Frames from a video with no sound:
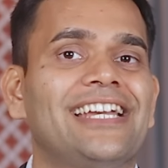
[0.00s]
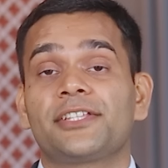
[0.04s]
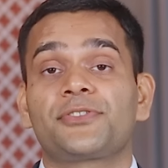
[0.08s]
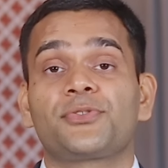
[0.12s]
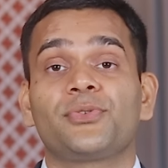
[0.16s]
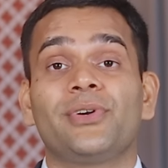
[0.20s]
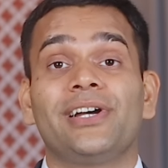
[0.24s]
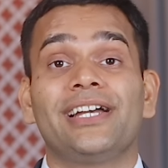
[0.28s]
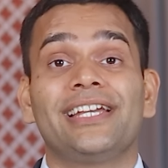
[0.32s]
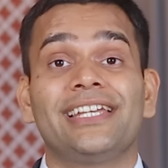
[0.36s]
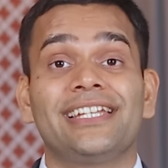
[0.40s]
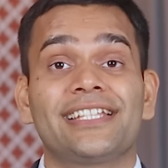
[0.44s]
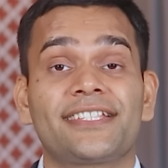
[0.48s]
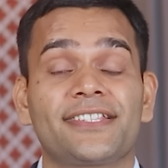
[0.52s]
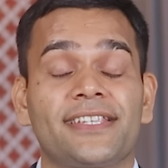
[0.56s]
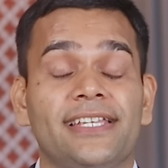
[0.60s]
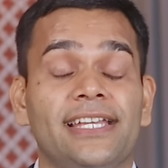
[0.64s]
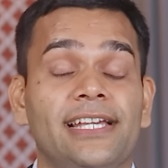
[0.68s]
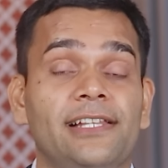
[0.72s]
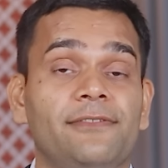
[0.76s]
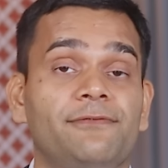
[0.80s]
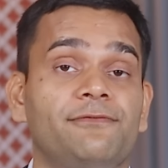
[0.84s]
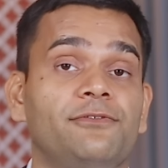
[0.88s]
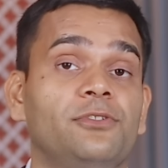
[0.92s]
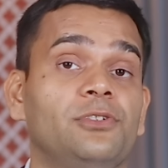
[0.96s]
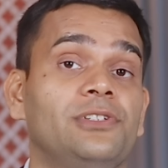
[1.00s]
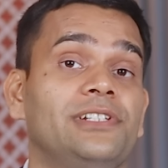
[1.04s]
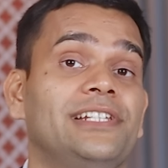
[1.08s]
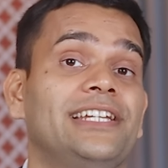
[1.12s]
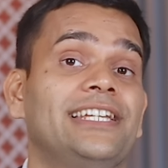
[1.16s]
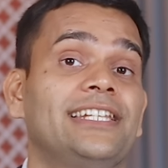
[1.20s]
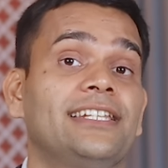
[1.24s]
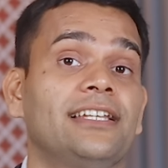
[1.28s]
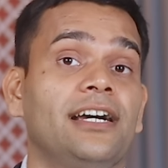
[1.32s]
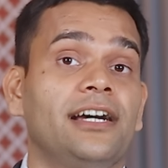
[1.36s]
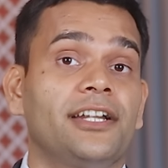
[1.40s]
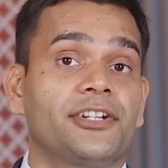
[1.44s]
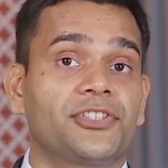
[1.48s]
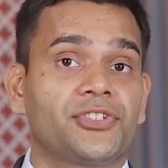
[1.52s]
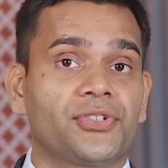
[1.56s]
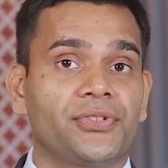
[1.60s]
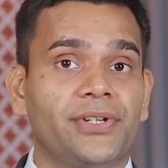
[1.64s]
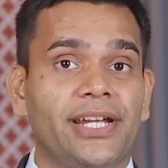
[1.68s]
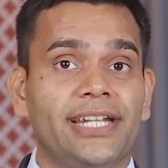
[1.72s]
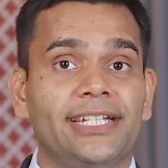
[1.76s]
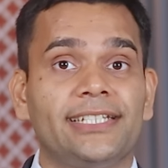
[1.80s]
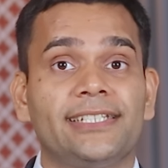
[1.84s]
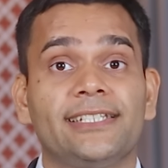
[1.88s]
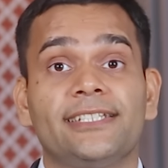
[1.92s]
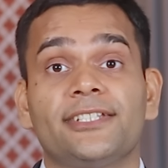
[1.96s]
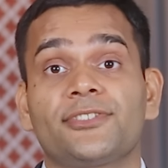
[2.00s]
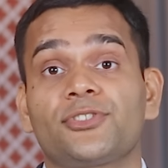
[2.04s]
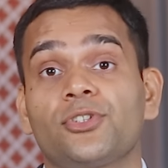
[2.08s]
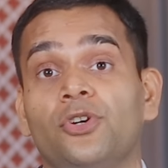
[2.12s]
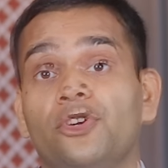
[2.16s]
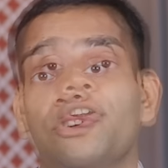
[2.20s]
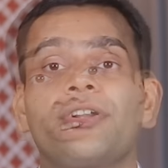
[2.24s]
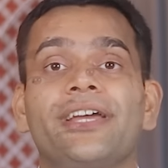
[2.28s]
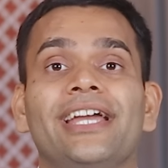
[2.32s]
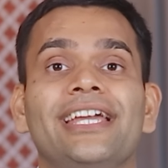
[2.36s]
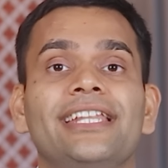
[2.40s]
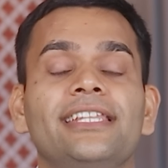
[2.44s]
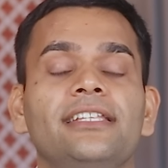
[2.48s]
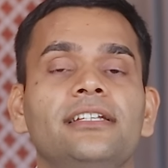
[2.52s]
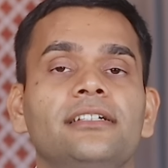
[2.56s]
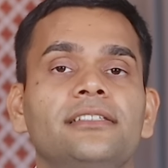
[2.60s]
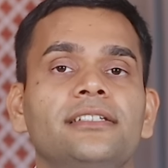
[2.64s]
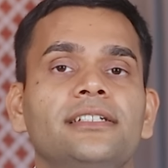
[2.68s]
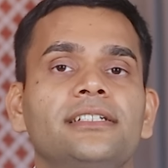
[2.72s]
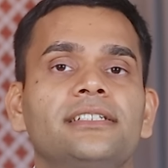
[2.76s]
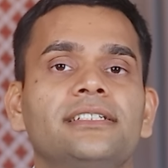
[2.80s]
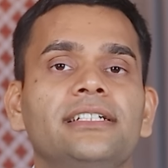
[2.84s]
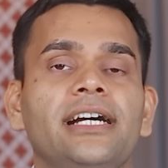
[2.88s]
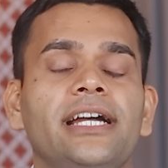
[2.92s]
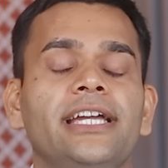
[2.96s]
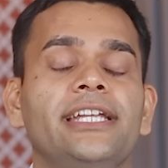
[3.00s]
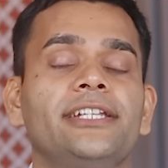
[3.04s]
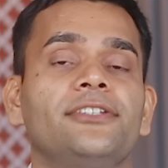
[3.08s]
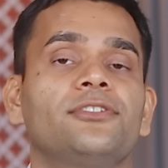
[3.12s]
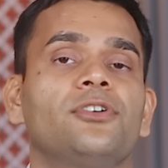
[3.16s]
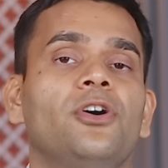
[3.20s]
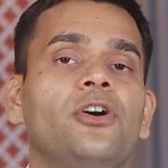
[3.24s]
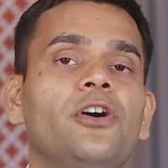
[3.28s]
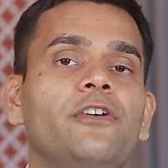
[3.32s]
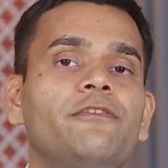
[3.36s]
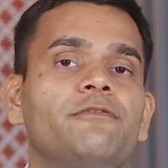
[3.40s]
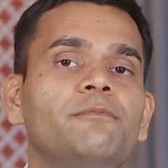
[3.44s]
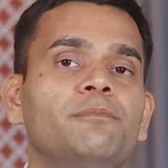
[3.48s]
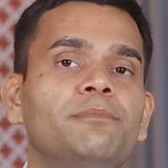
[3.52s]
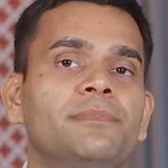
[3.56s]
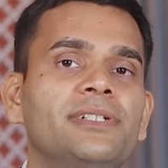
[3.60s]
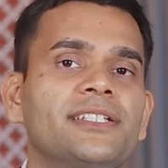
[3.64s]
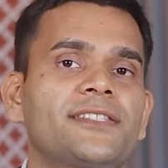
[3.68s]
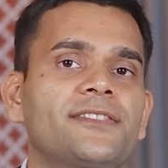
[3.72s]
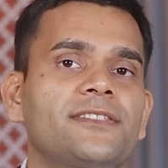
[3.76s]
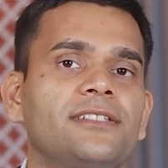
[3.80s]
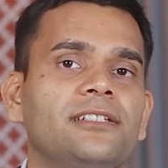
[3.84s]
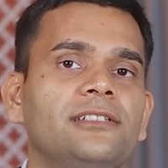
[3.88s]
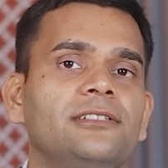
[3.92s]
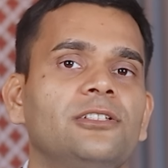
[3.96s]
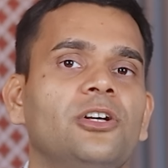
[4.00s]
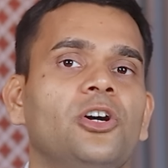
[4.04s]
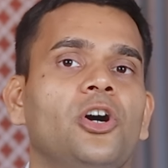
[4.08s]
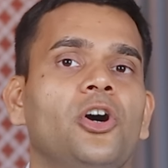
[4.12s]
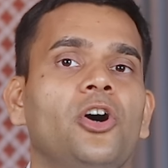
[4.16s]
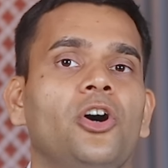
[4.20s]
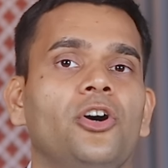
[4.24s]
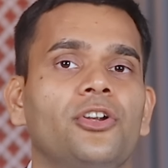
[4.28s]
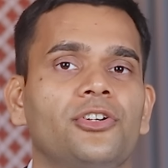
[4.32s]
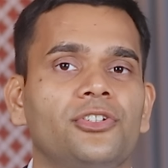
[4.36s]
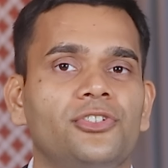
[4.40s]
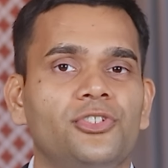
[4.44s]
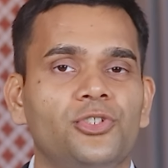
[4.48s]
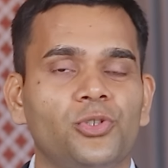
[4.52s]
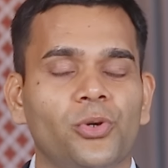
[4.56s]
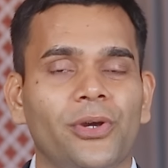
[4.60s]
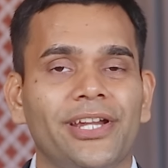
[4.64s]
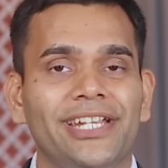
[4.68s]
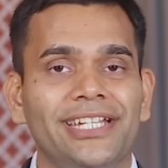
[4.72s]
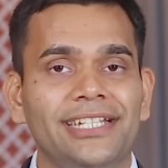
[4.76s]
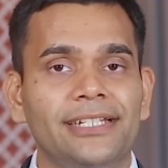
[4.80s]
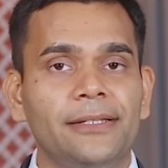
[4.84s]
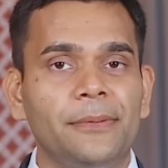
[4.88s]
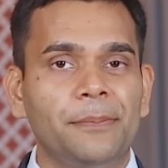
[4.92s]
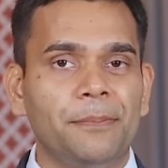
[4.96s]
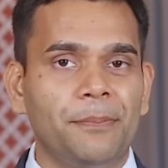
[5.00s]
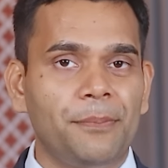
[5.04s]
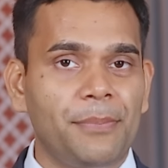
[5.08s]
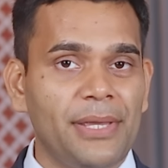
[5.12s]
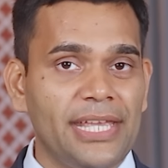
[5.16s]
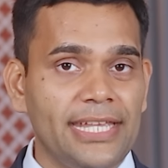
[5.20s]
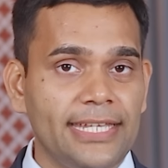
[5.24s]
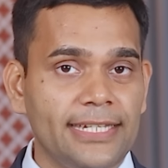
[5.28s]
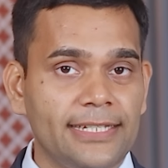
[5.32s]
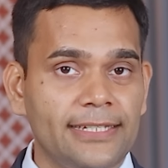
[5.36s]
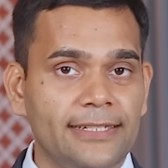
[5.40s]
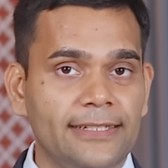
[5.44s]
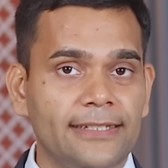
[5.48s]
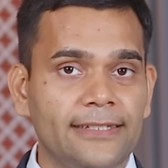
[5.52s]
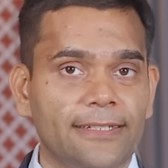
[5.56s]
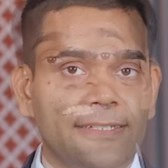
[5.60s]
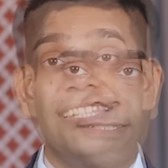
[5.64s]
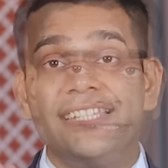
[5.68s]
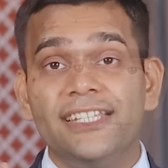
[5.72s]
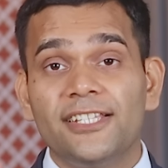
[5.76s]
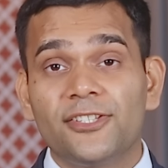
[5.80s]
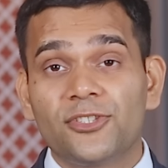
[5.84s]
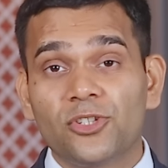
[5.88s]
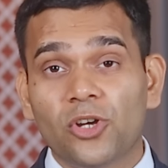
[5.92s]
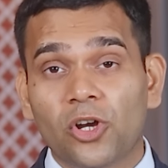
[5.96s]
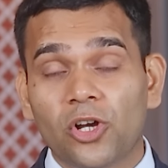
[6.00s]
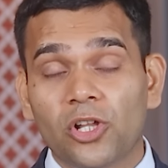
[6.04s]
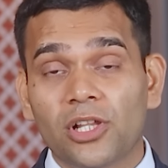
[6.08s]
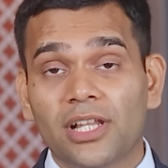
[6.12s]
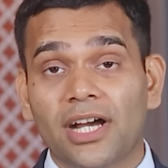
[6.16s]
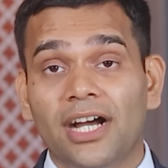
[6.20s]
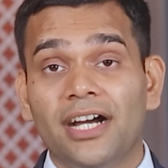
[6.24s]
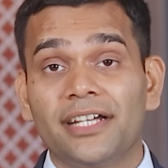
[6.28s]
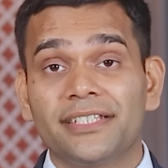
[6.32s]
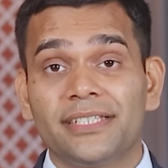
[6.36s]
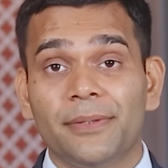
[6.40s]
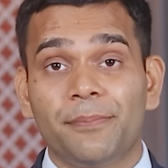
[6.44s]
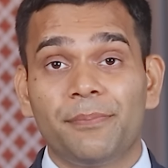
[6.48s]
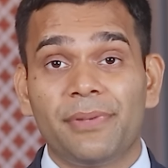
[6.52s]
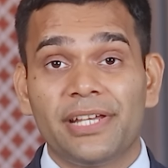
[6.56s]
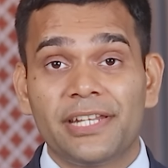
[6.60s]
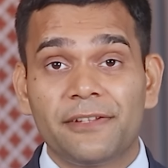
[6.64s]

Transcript: That's why it's helpful in arthritis or any other kind of muscle or joint pain. These all are the